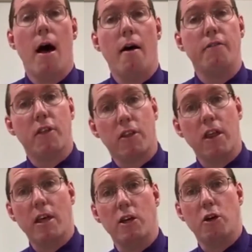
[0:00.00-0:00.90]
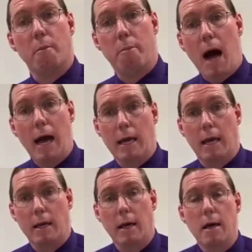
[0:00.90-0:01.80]
of the thing you're
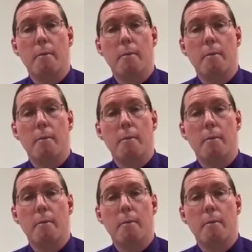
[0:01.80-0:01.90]
buying.